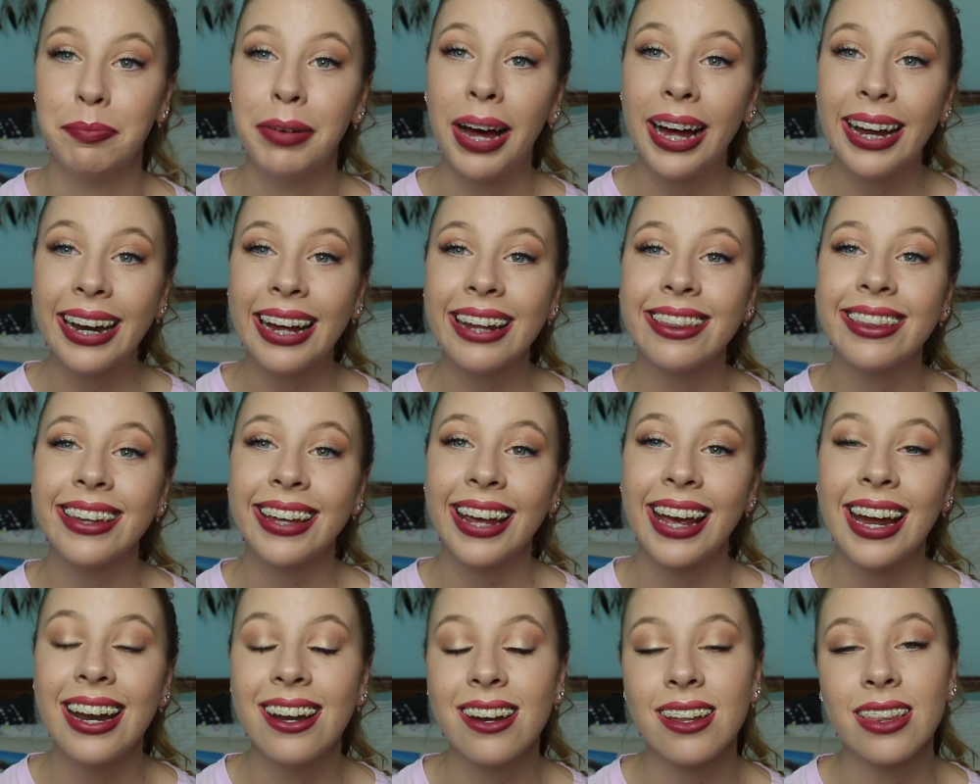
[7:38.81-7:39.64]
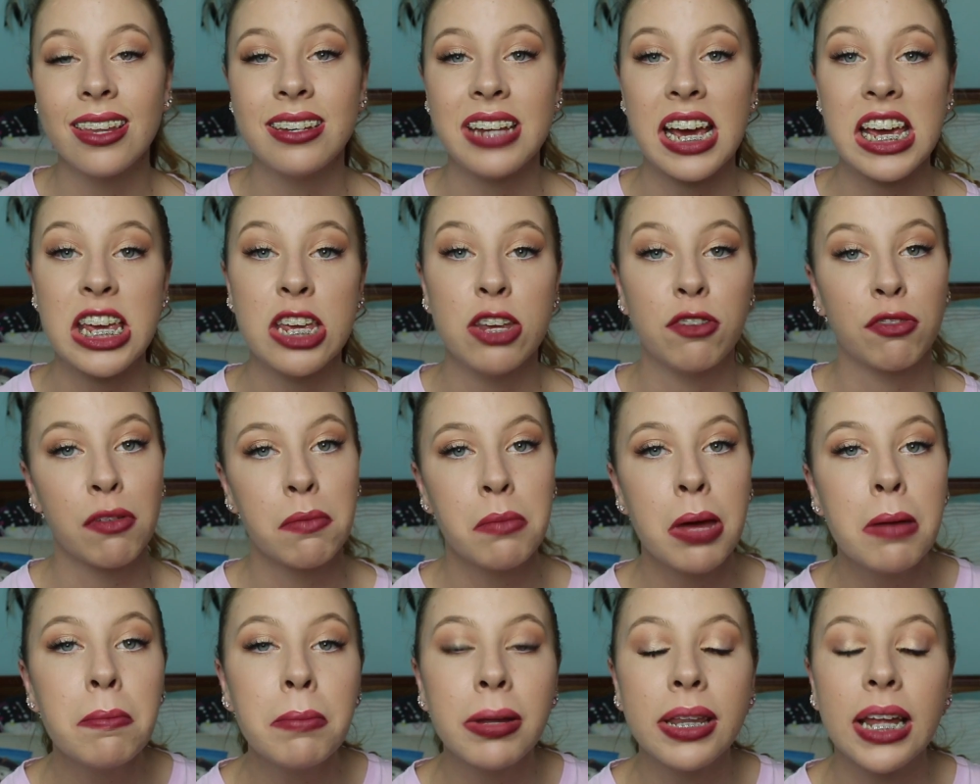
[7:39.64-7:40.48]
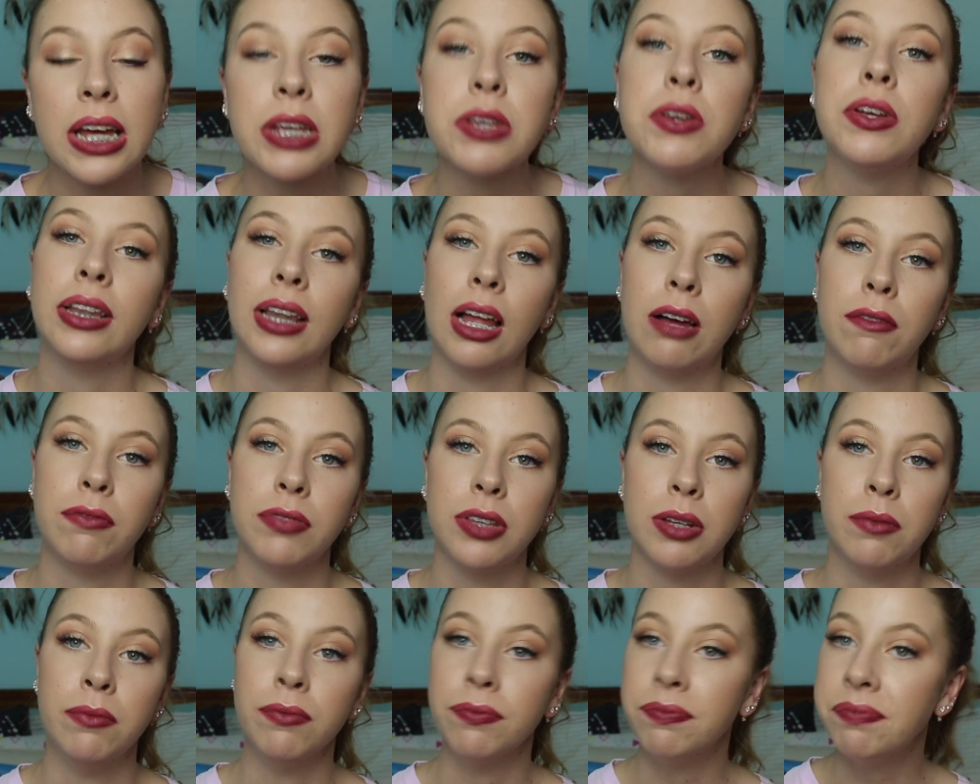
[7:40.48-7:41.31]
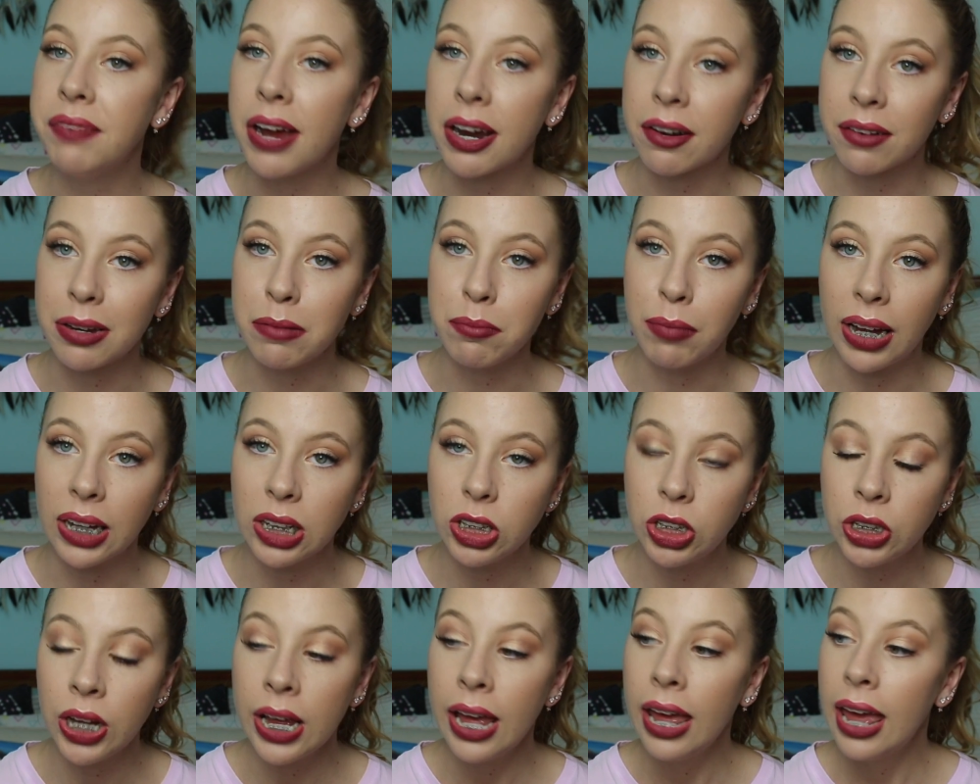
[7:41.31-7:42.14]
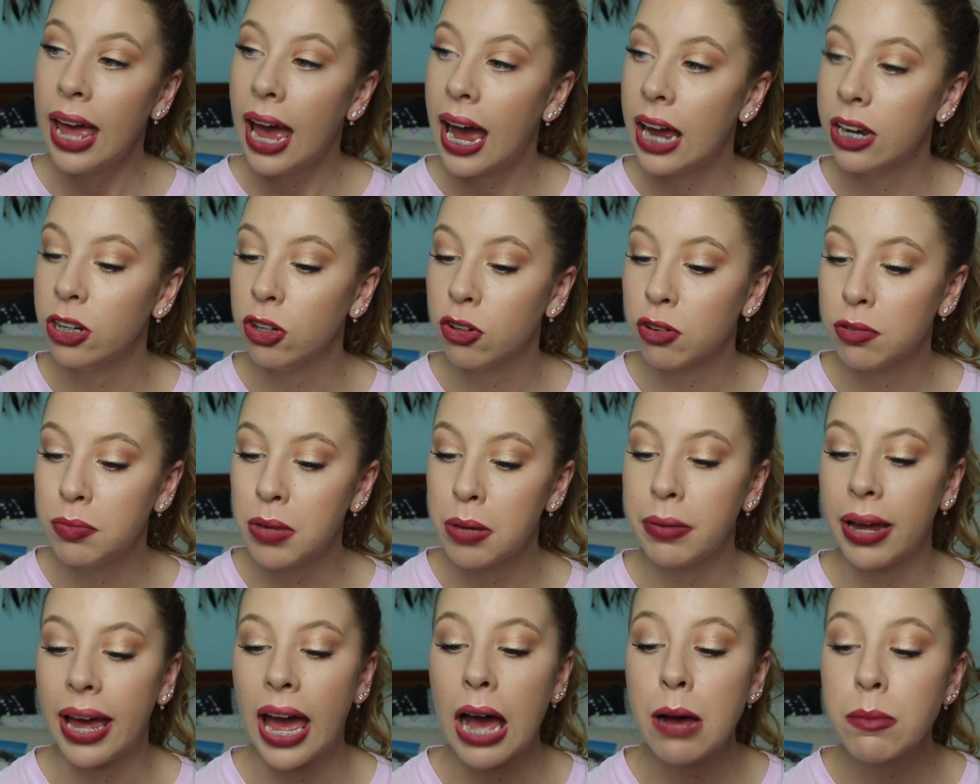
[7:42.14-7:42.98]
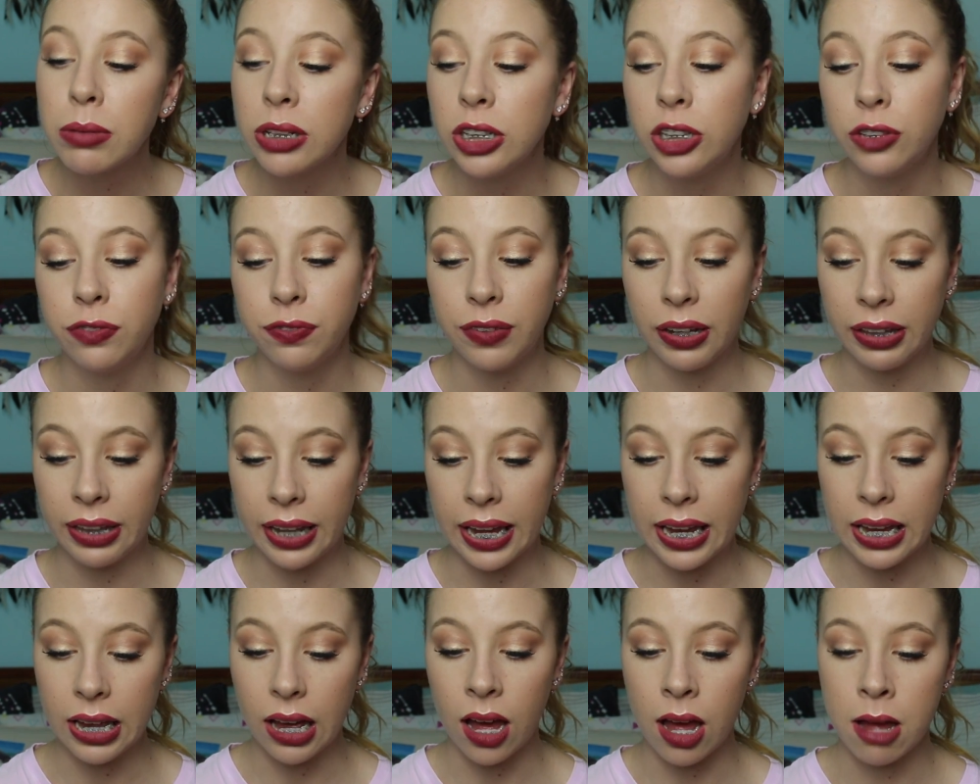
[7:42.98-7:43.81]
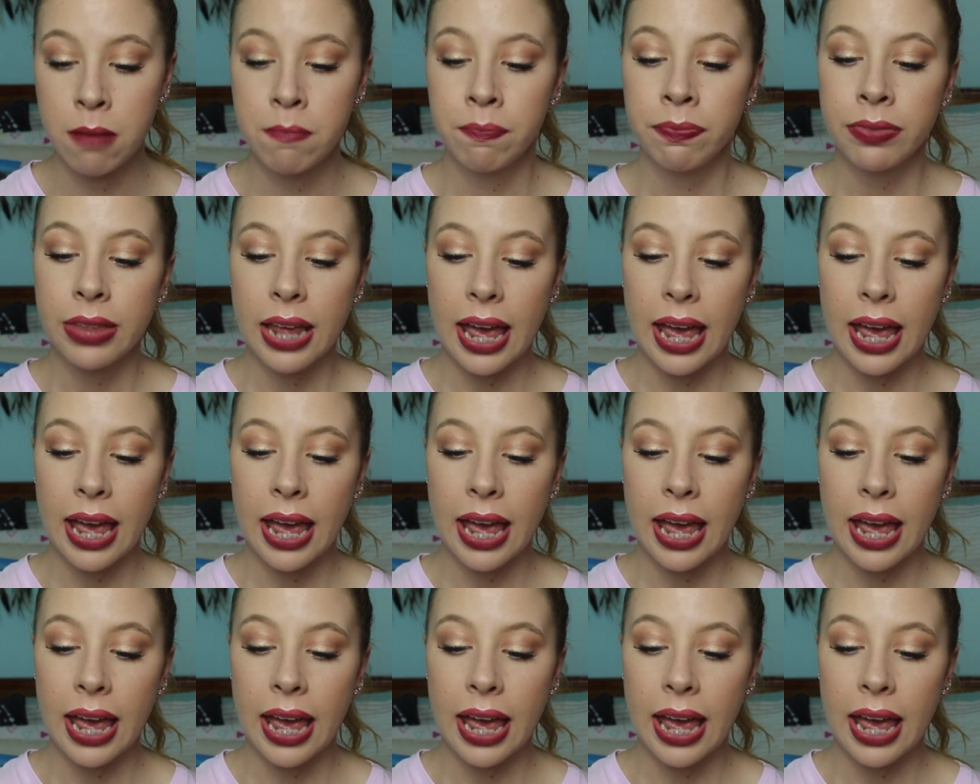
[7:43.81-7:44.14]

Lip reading: But at the end of the day, you remember that you love them very much, and you remember how much fun they are,